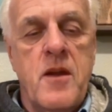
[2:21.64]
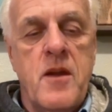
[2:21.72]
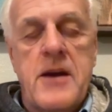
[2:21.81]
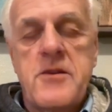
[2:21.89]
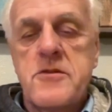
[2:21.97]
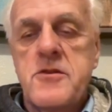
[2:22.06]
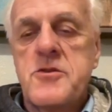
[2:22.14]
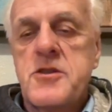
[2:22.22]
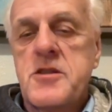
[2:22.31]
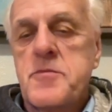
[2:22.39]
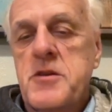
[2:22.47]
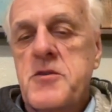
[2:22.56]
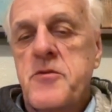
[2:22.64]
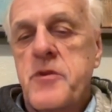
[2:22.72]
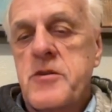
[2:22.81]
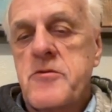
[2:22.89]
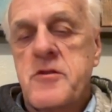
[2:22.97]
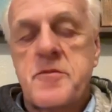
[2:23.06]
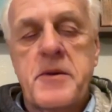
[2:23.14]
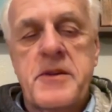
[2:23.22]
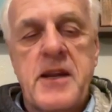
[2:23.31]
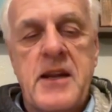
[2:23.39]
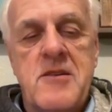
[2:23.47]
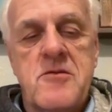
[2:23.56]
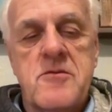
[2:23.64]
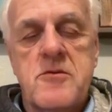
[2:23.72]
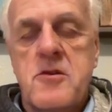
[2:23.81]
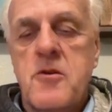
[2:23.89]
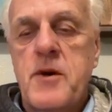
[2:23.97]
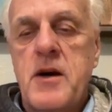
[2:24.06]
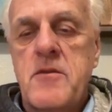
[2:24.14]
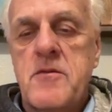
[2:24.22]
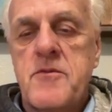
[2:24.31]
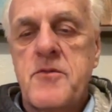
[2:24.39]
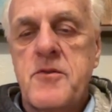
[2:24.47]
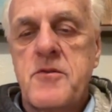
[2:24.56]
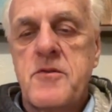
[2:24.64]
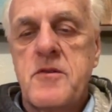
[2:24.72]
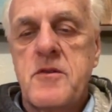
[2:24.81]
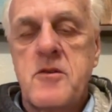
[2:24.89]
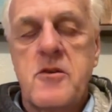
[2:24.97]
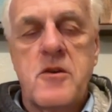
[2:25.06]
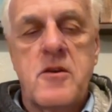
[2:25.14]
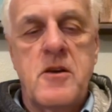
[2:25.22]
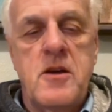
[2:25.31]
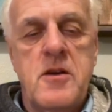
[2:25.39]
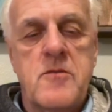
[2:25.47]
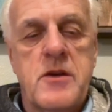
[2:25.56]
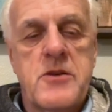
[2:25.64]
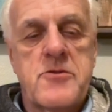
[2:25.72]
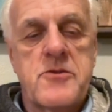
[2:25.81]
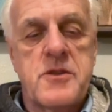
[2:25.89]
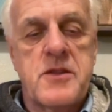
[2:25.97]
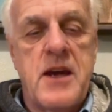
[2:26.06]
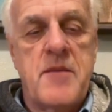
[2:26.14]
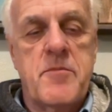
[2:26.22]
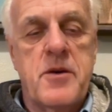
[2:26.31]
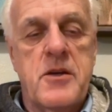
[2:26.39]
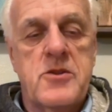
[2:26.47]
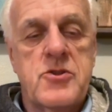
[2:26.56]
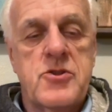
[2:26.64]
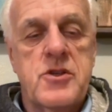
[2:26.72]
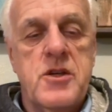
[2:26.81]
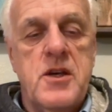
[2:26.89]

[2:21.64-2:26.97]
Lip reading: I don't use it as much for restaurants, but then I don't go out eat at restaurants that much.